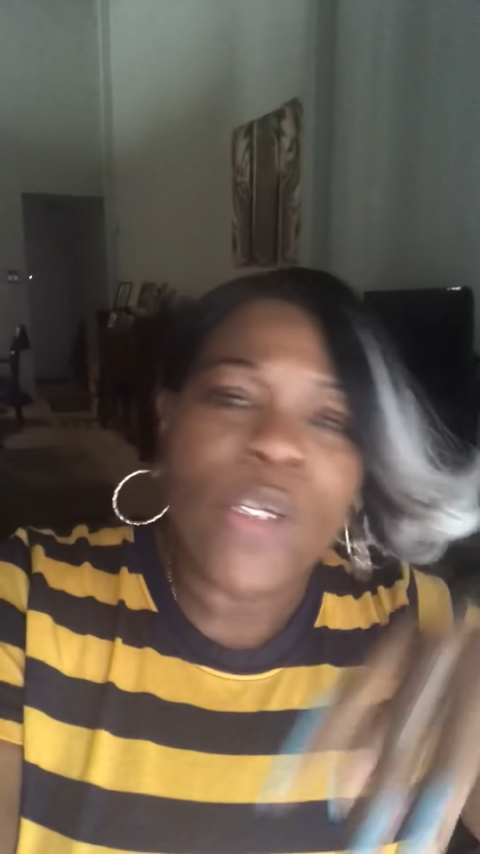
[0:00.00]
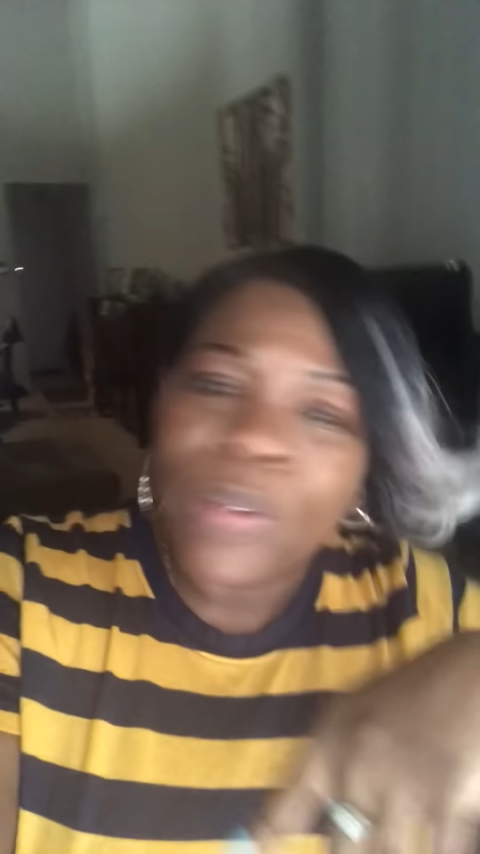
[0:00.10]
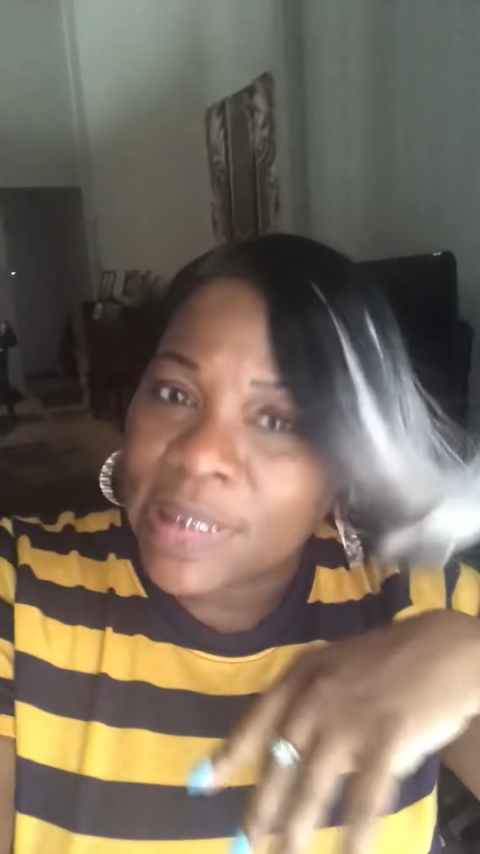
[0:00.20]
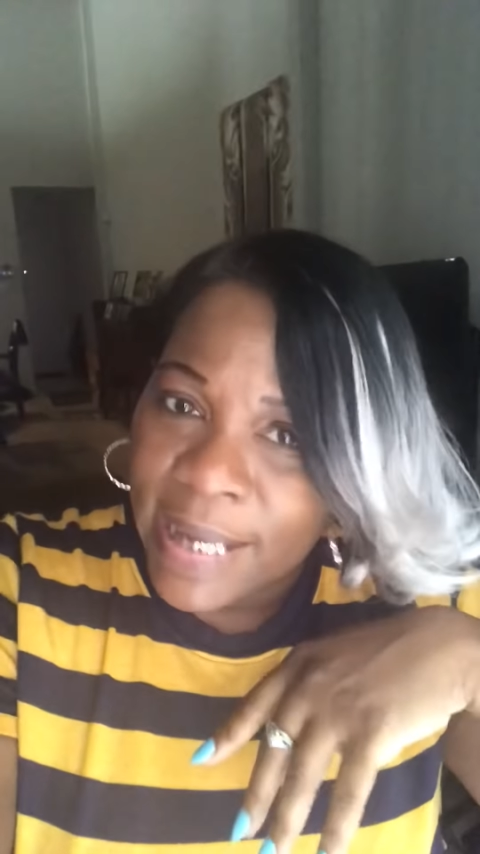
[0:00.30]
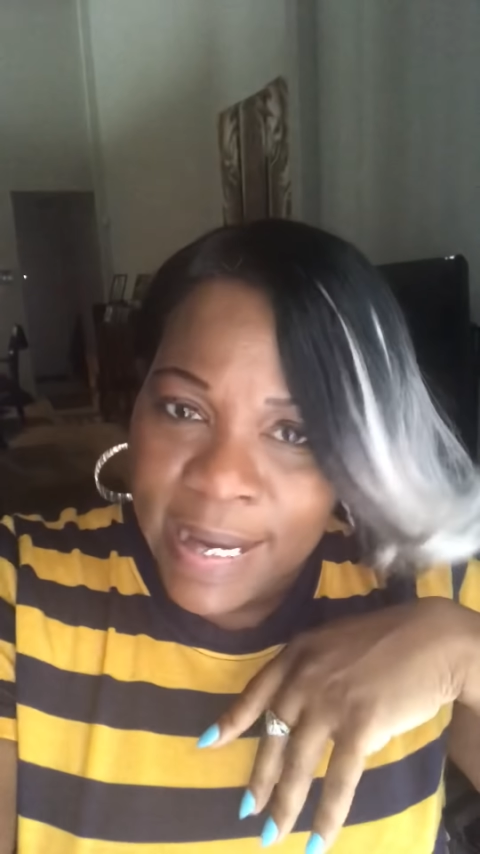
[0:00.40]
you
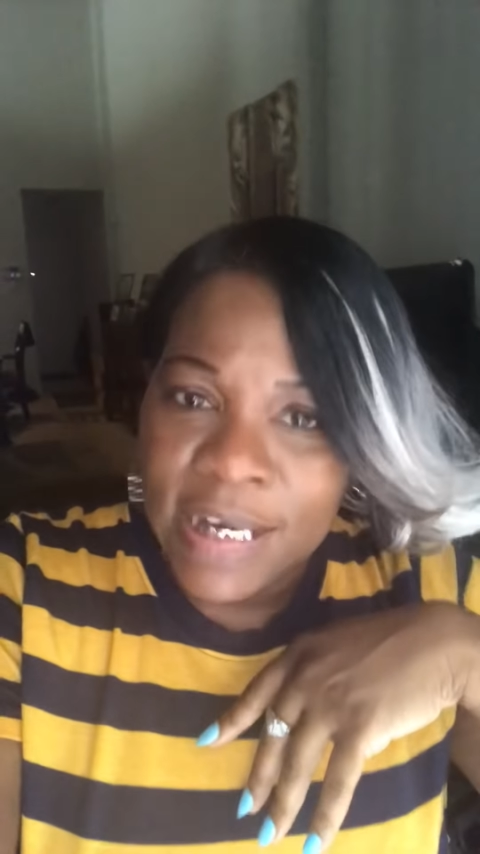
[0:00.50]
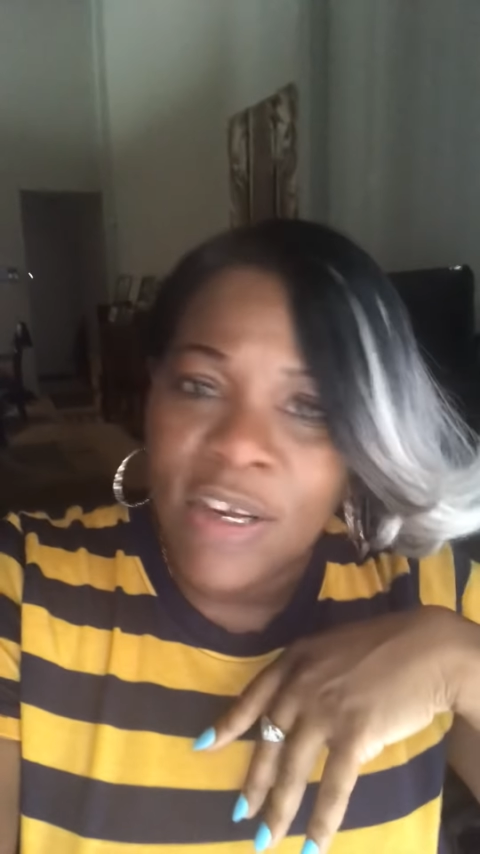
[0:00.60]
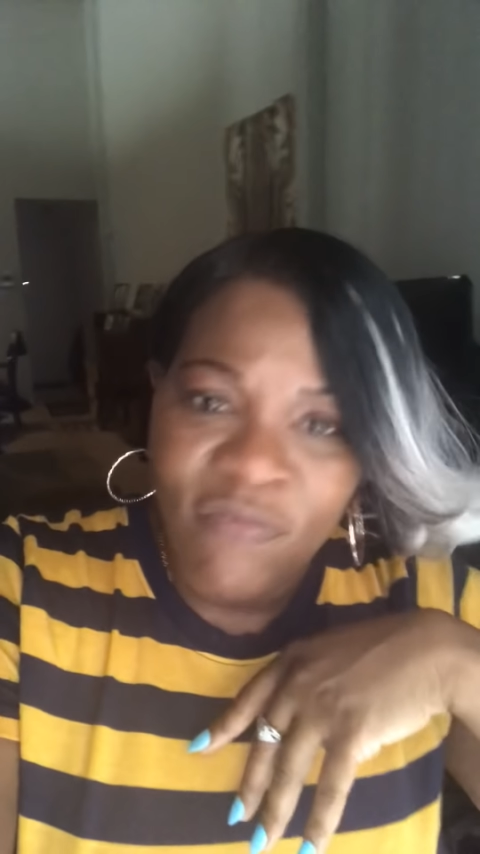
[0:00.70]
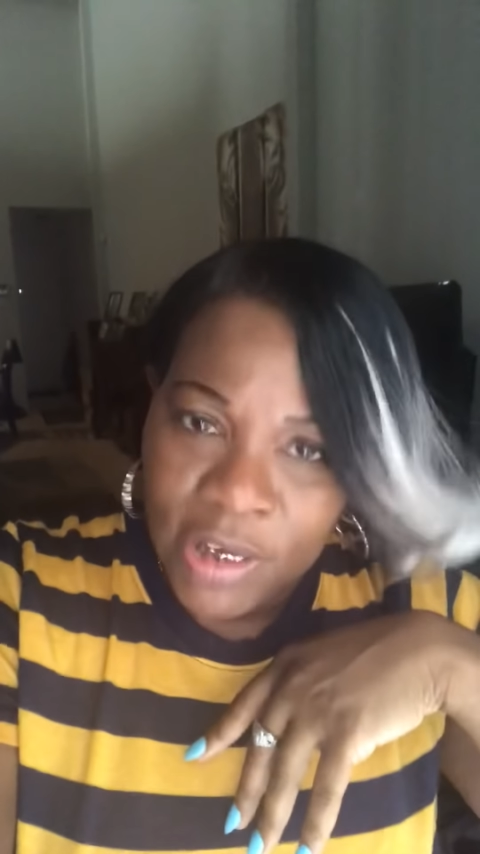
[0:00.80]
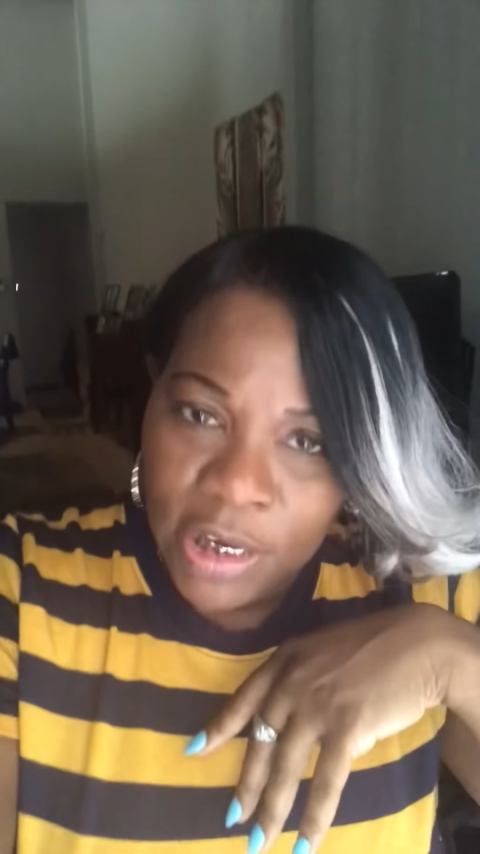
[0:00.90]
were saying in
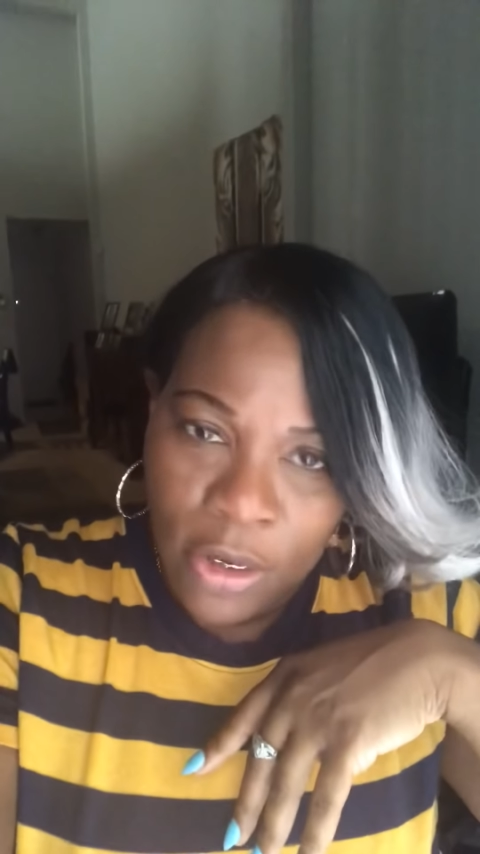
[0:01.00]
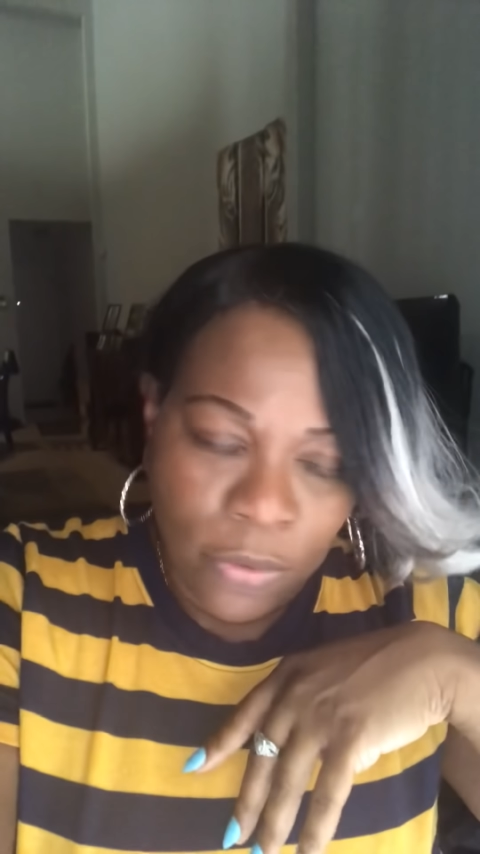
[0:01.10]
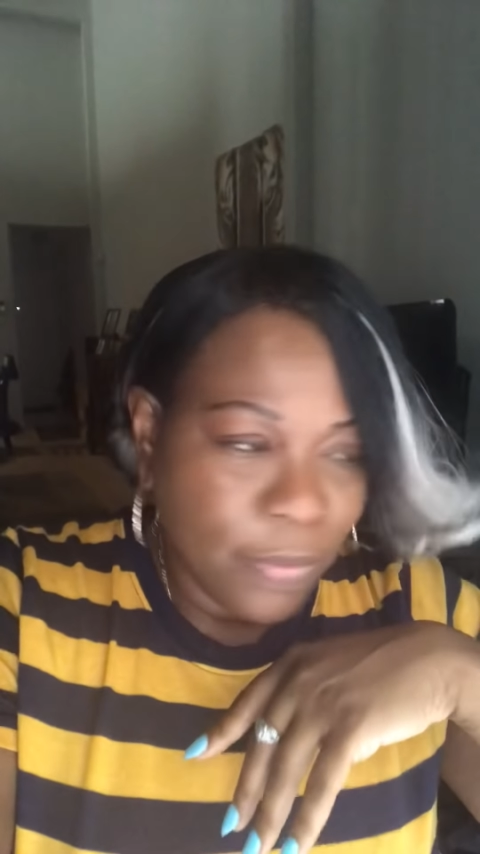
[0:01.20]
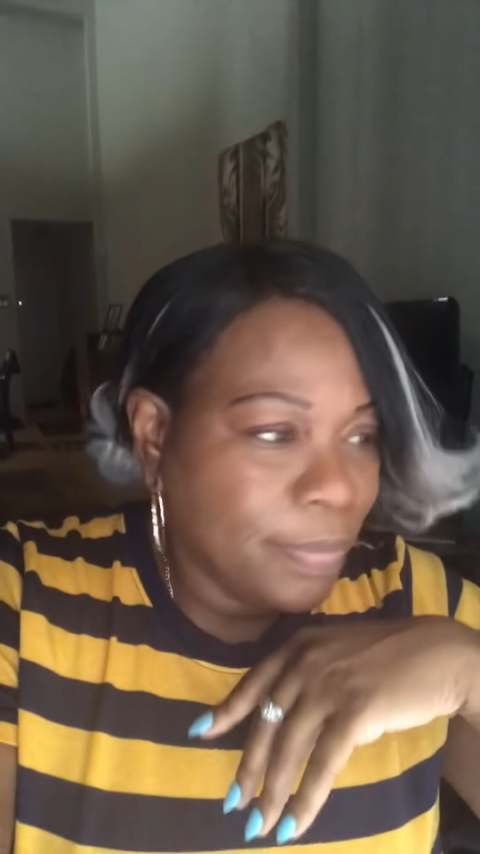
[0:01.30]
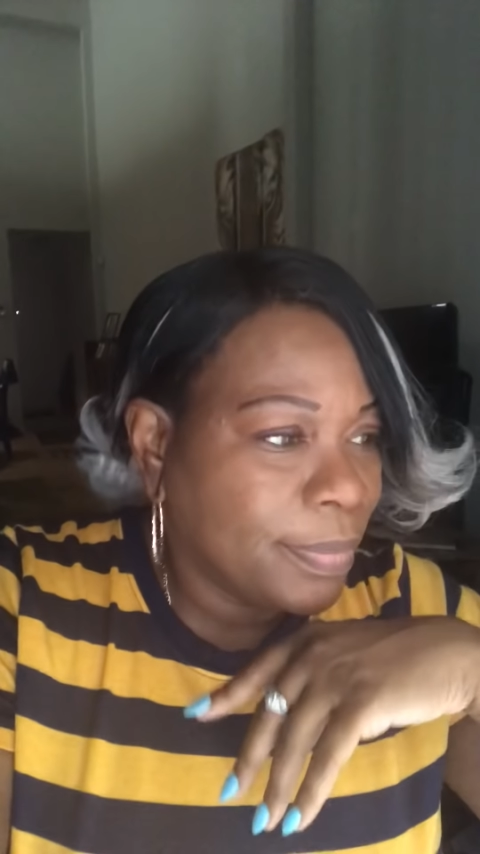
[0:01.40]
the video.